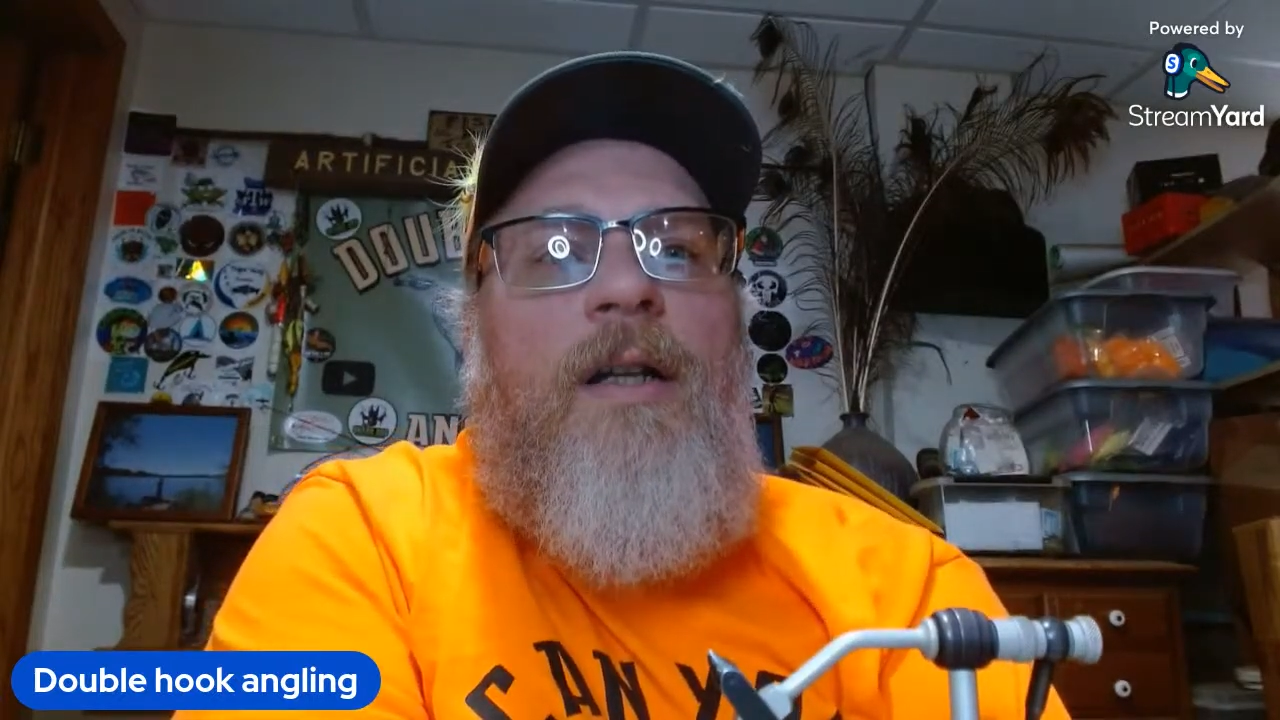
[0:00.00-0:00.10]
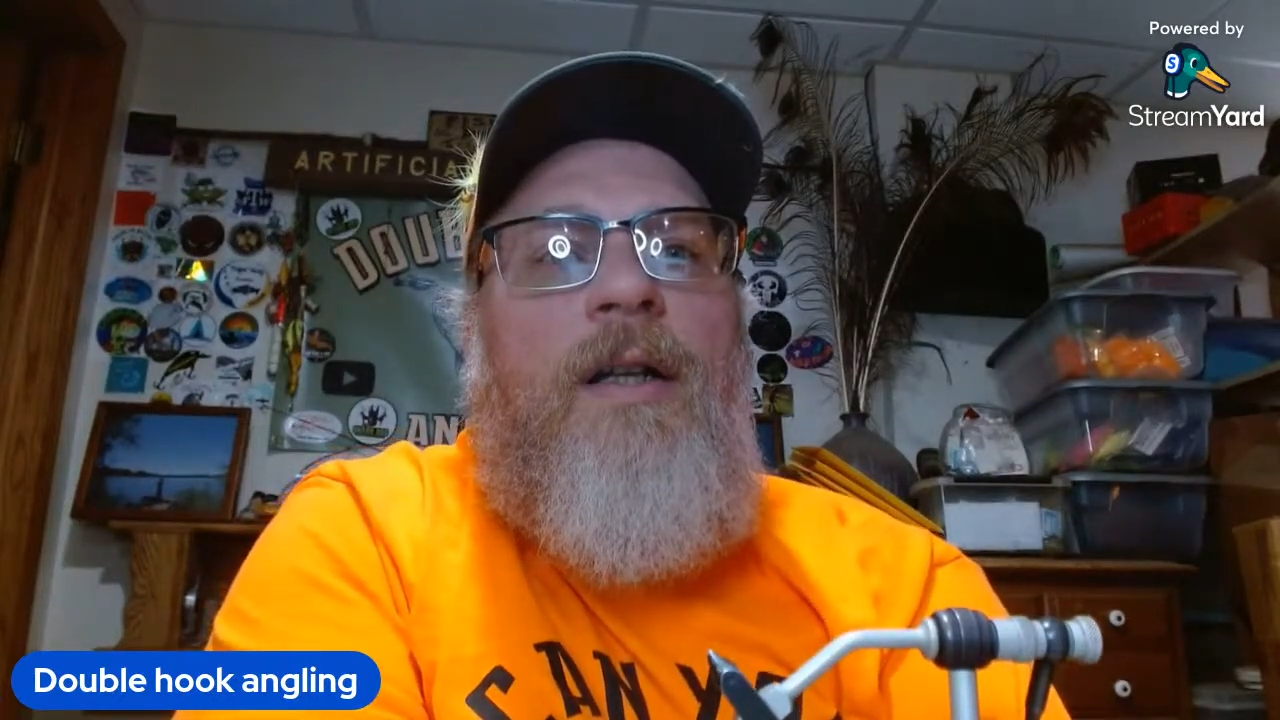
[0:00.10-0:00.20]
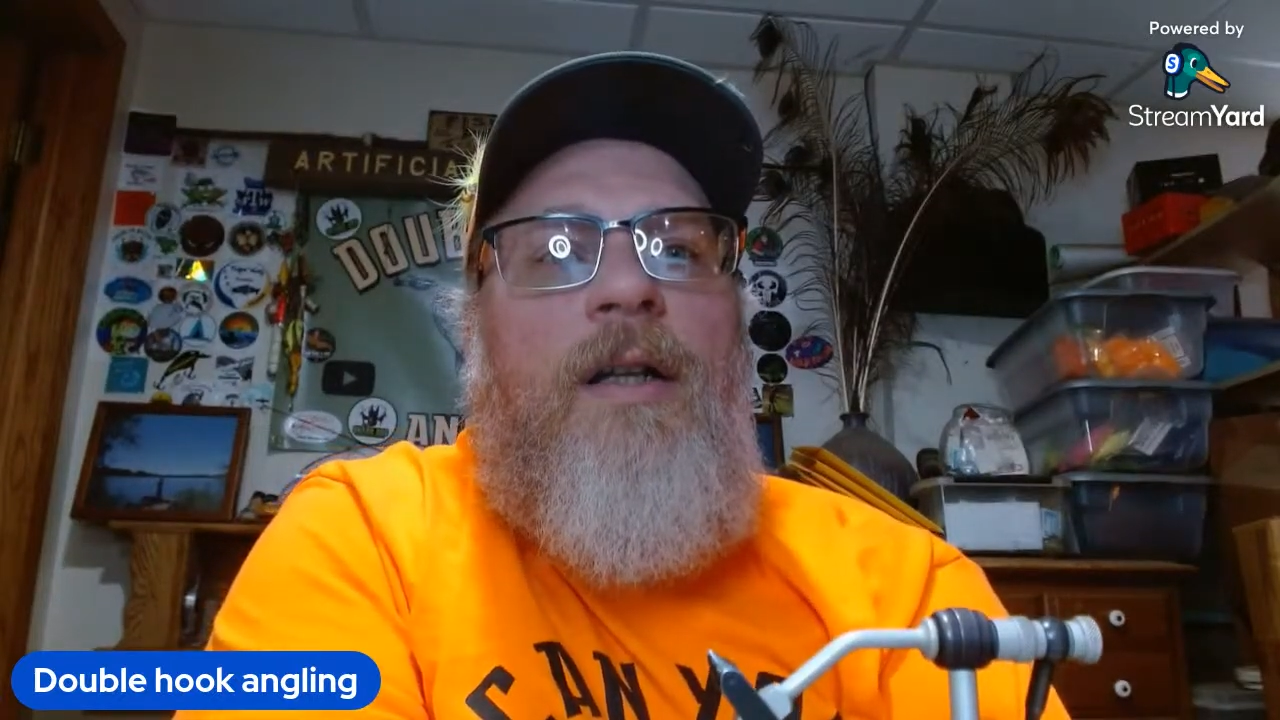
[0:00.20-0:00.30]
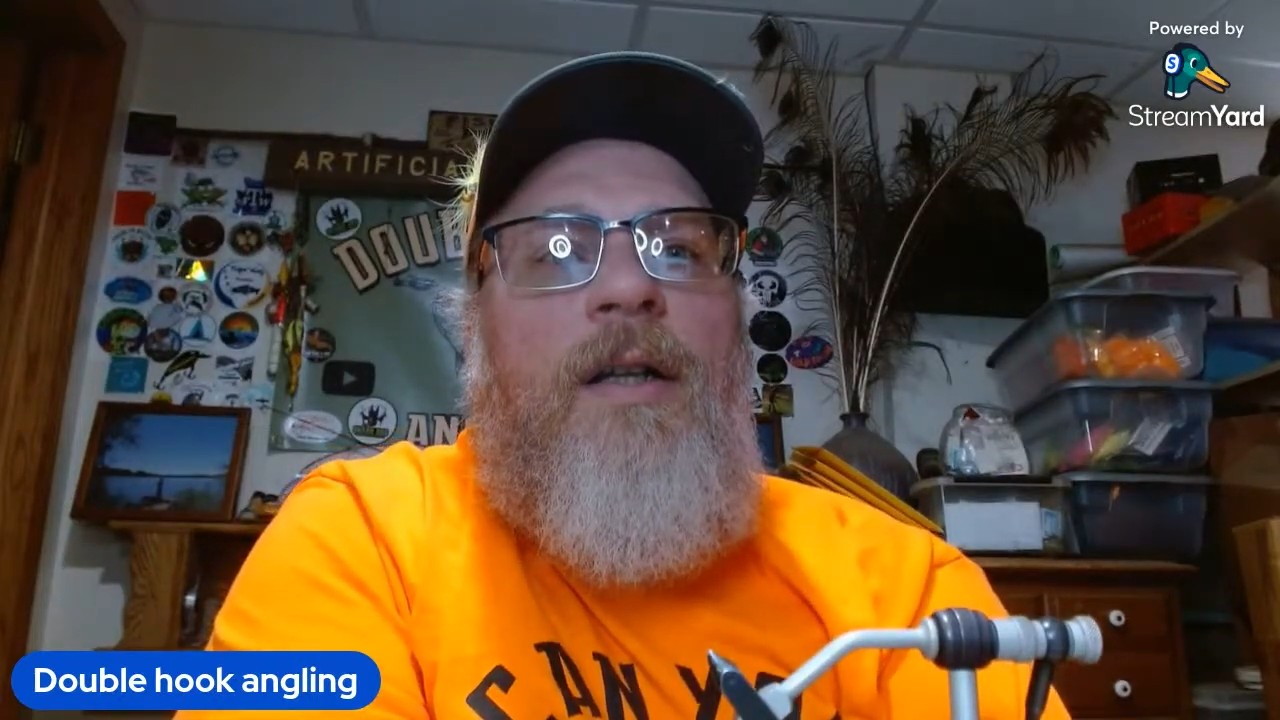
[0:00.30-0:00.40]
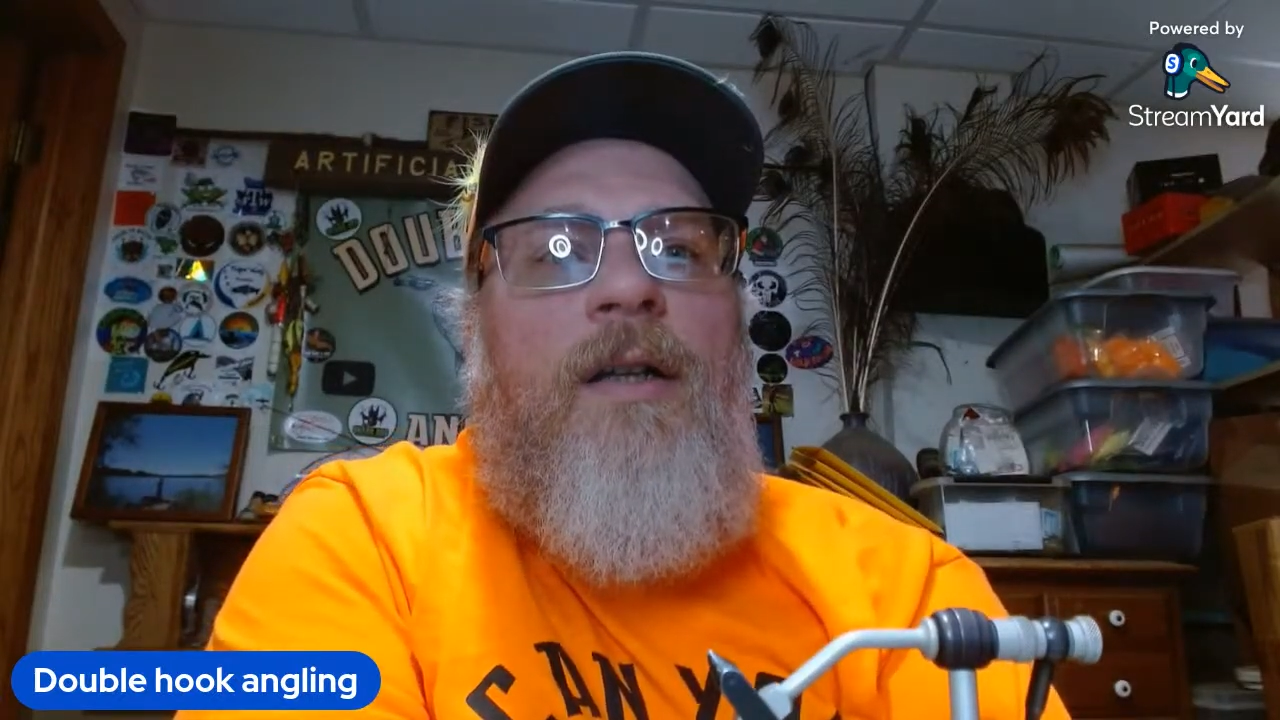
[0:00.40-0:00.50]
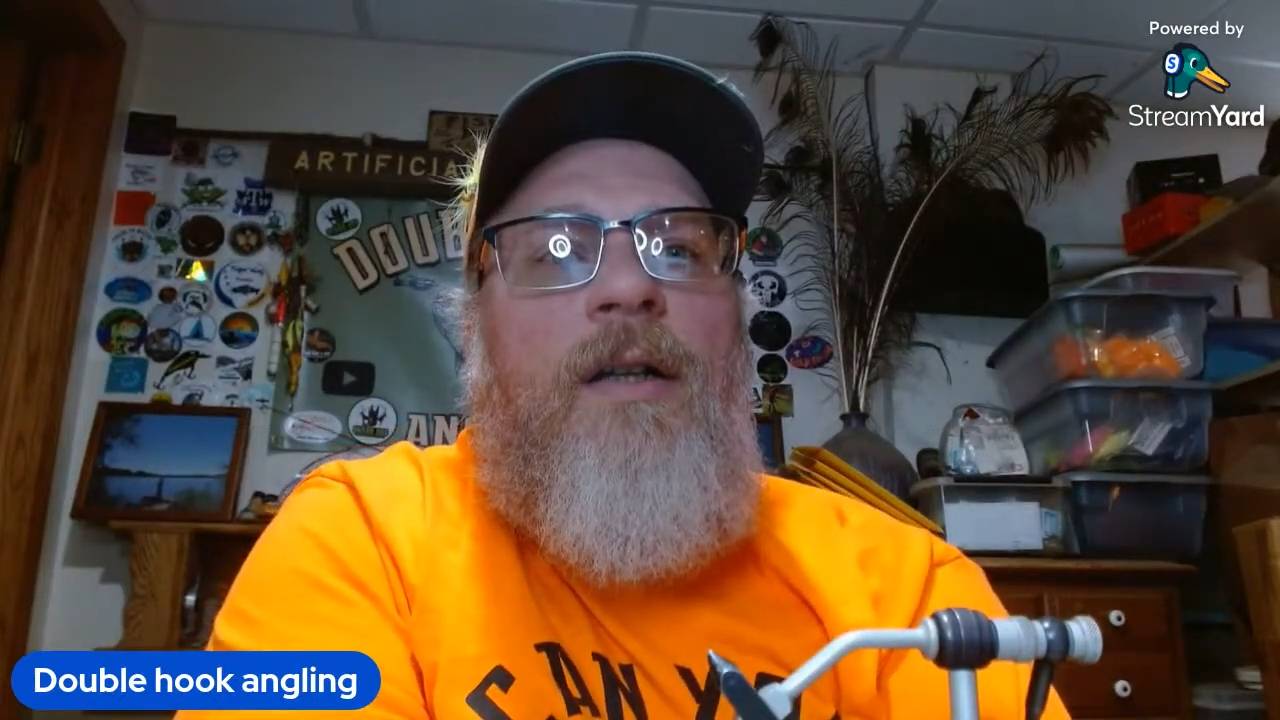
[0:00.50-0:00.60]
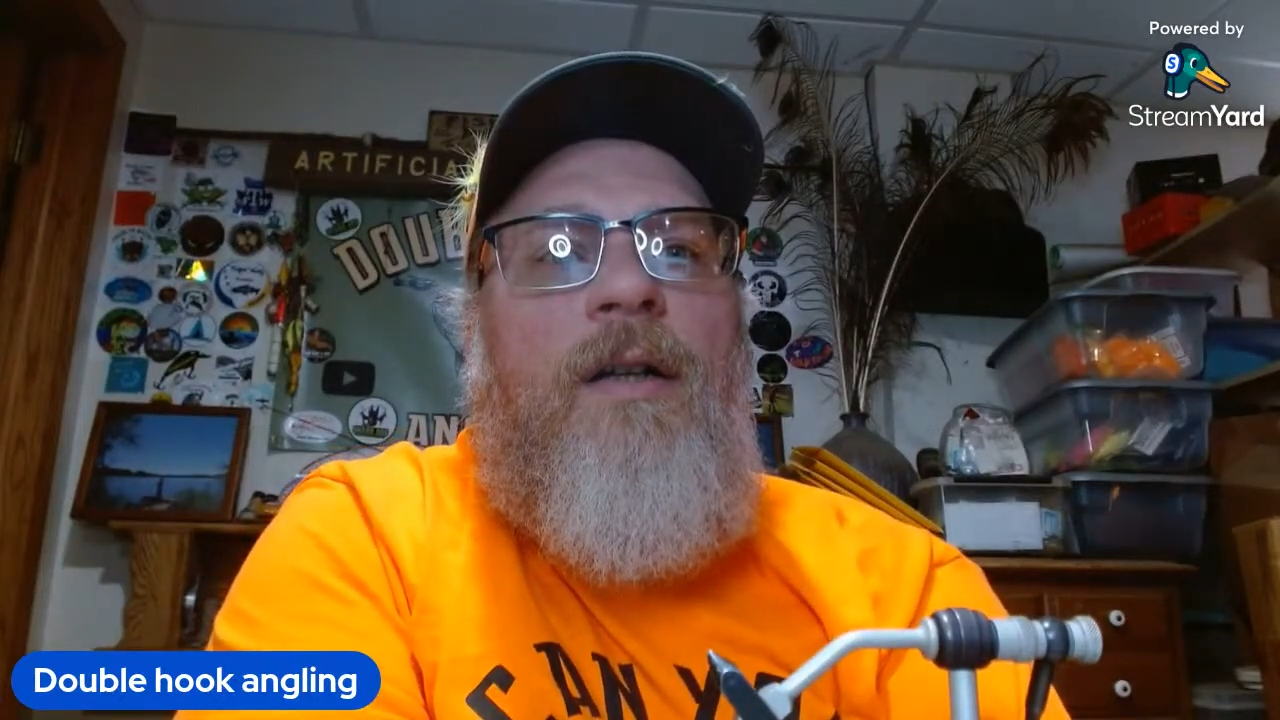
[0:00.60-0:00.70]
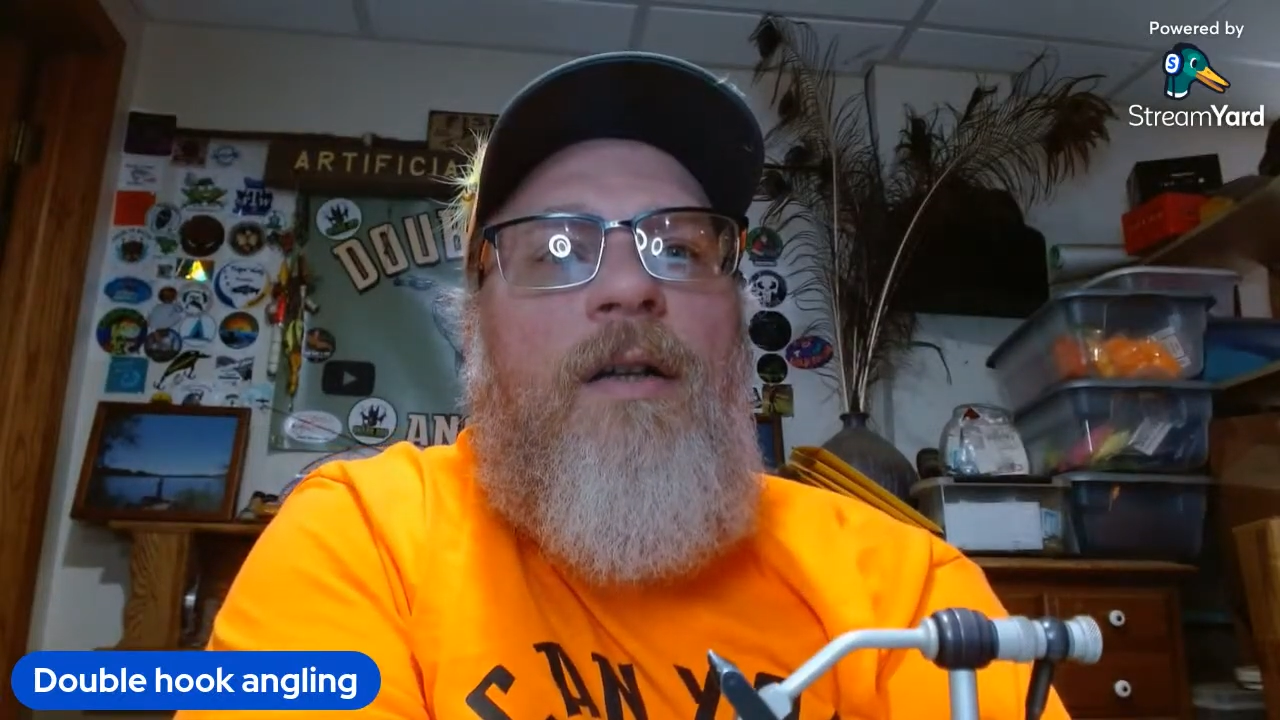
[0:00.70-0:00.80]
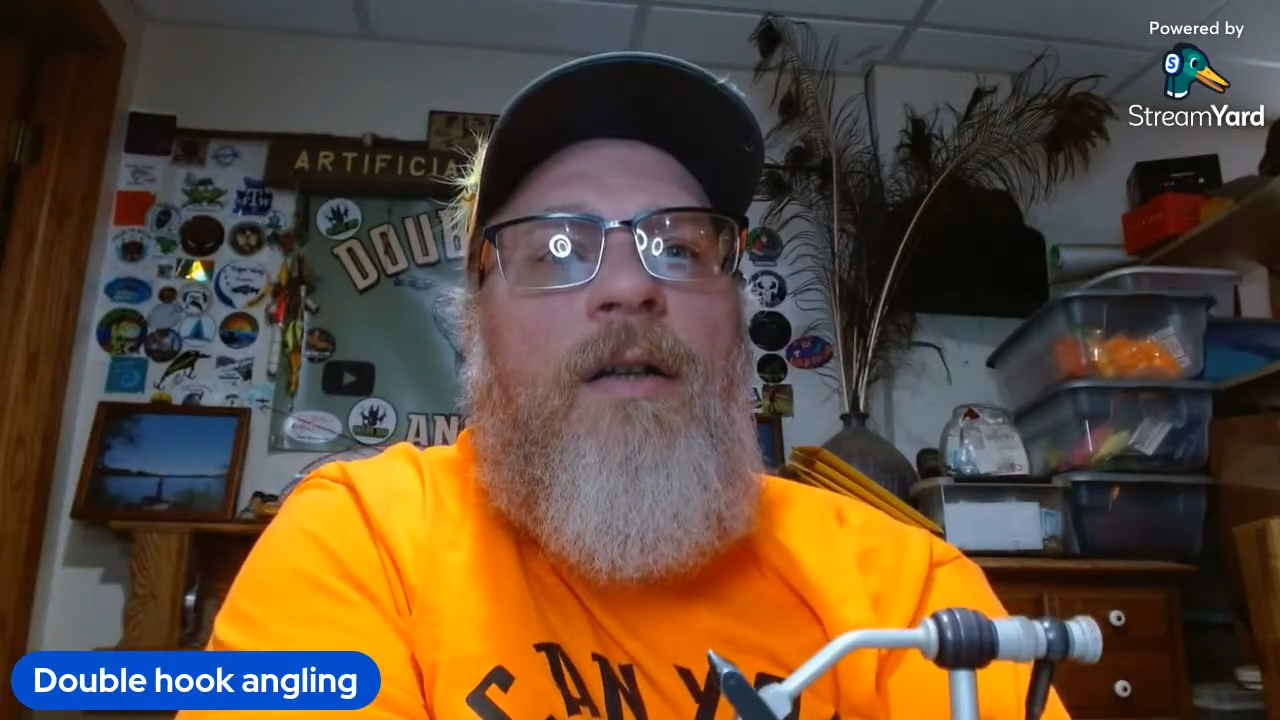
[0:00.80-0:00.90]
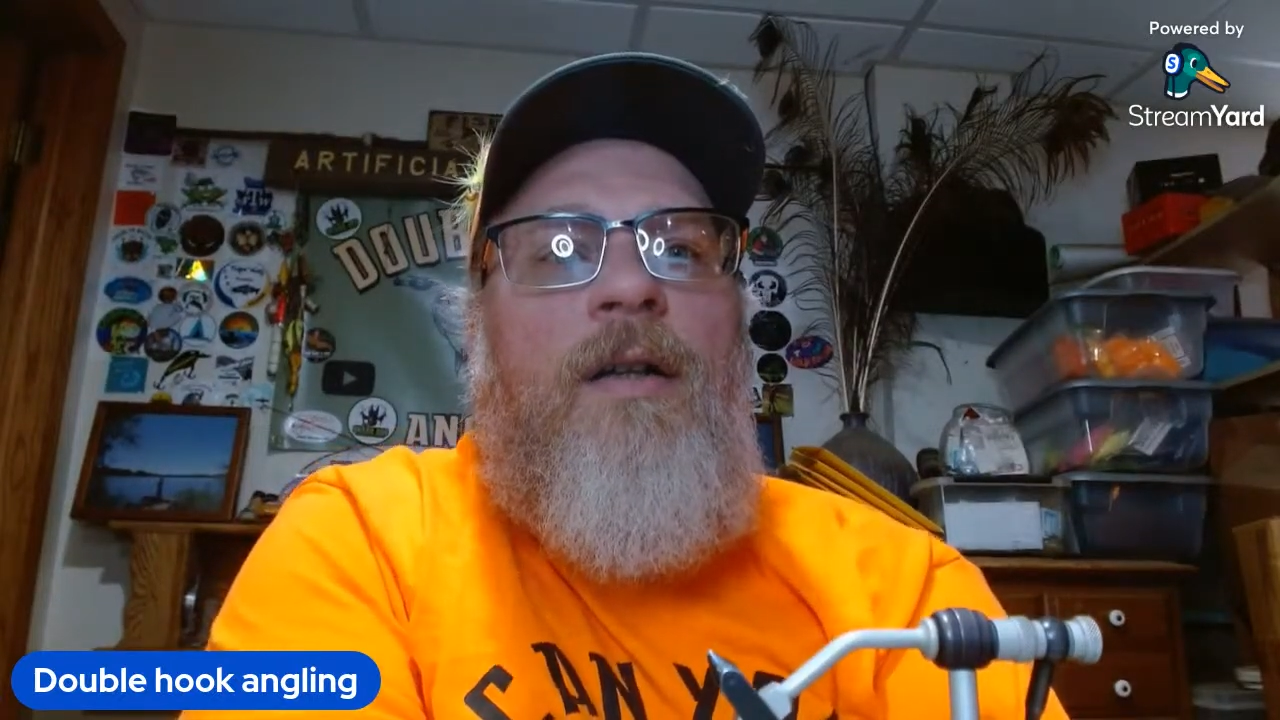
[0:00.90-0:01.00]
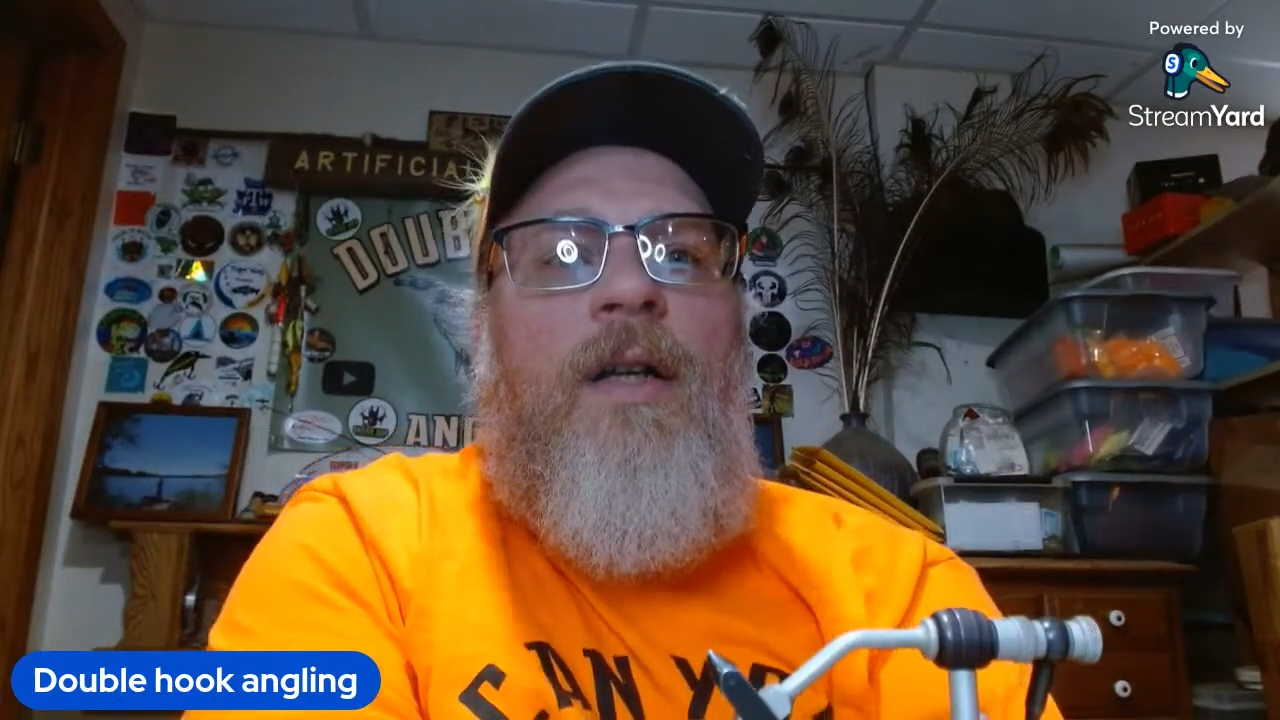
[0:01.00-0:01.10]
and long.